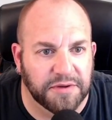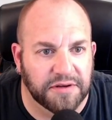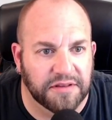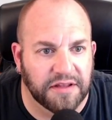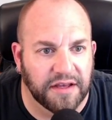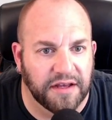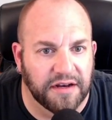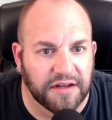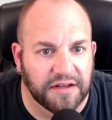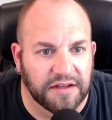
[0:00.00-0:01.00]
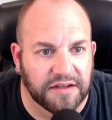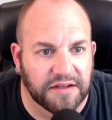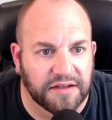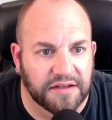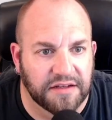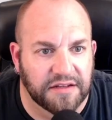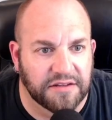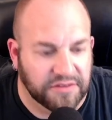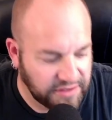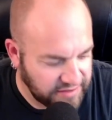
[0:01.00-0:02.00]
better than that.
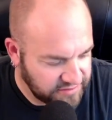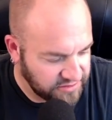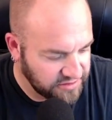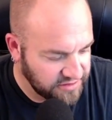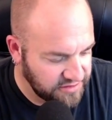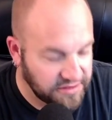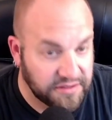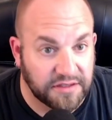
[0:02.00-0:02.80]
So that's good.